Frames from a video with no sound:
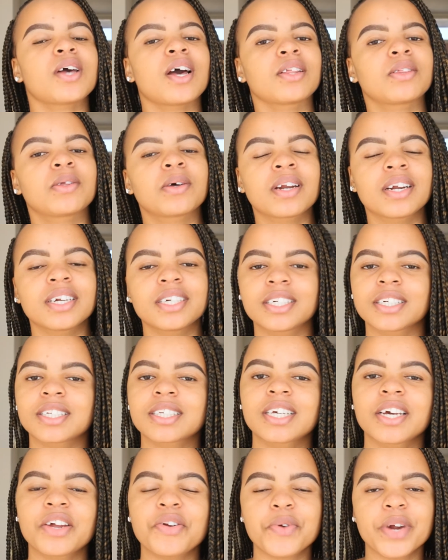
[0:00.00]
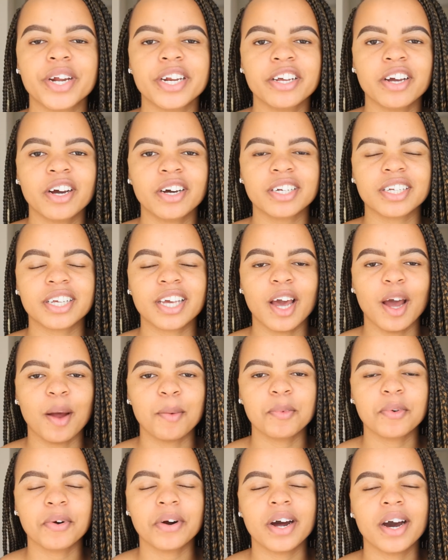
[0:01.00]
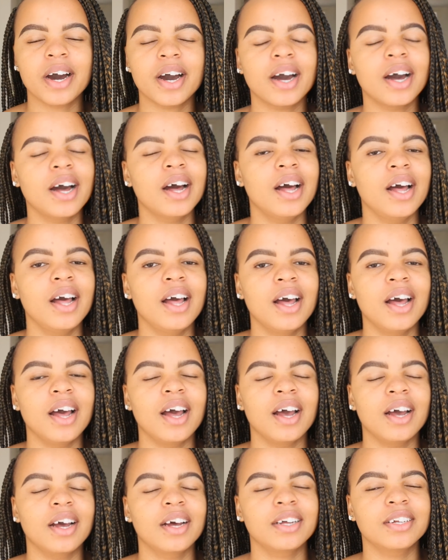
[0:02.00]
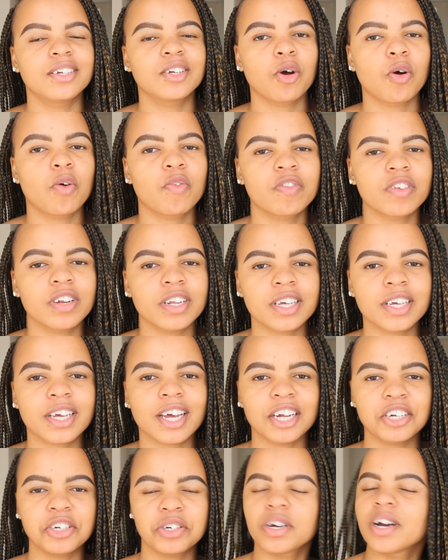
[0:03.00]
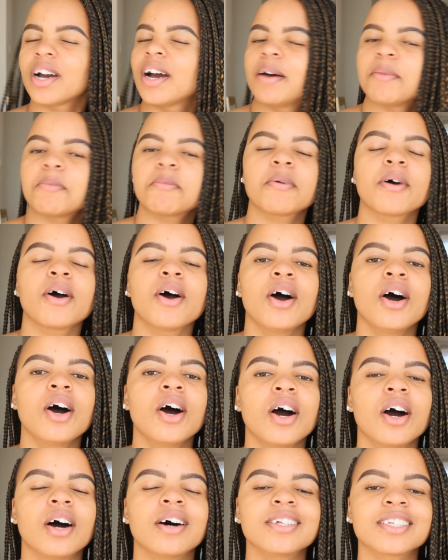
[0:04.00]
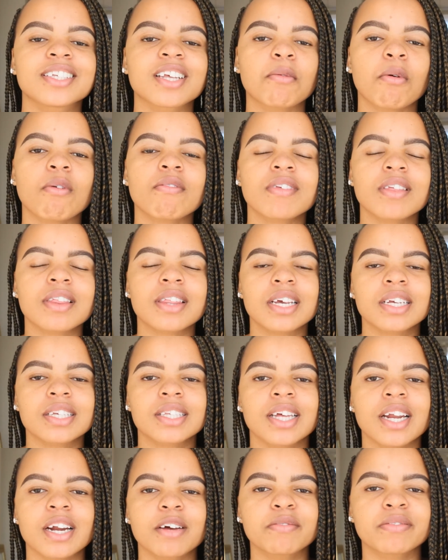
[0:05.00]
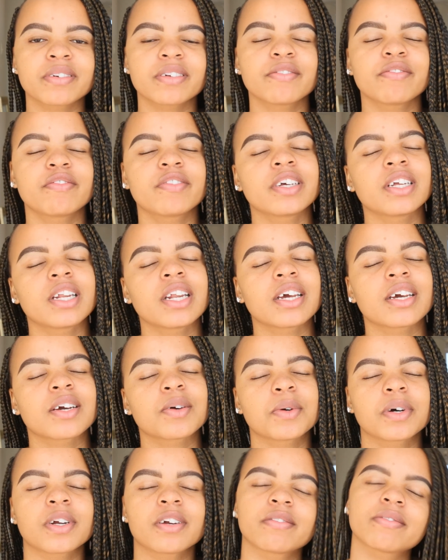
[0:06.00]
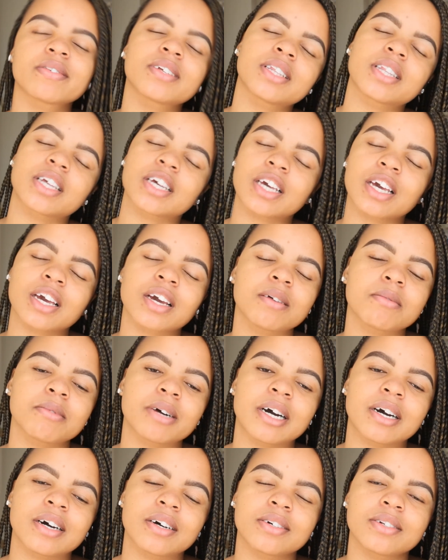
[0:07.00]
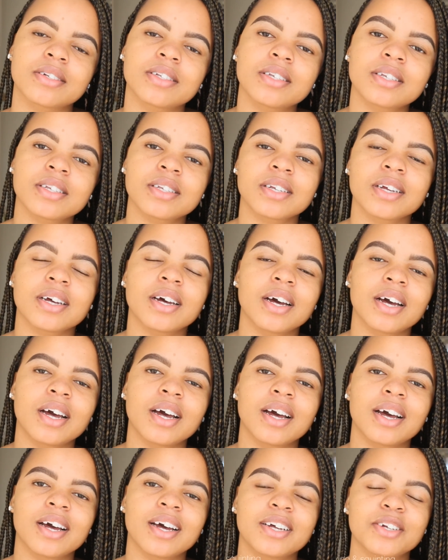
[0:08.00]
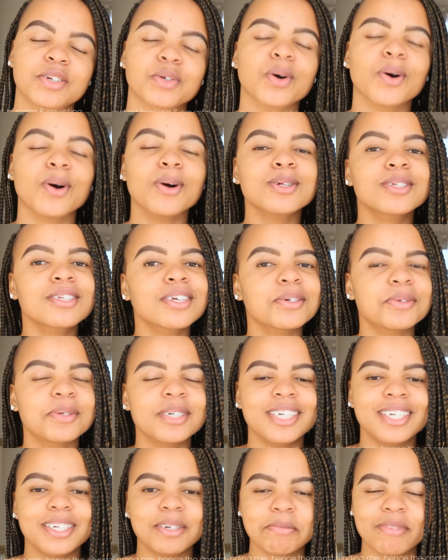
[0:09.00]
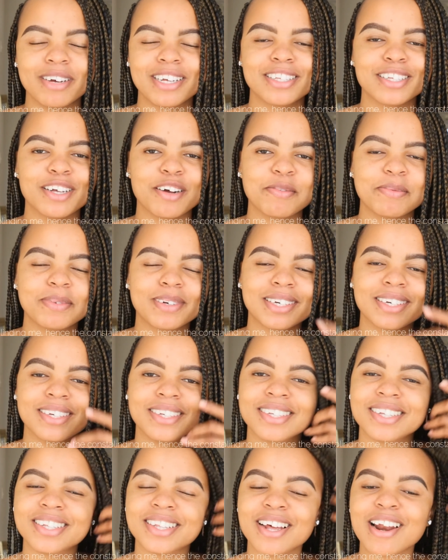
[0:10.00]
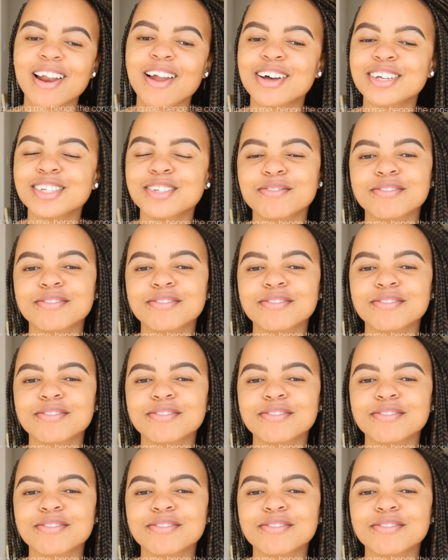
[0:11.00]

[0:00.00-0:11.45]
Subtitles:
I thought I'd just get ready on camera and hopefully catch you up on some of the things that I've been feeling, what I've been thinking about, and also redeem myself, because in the last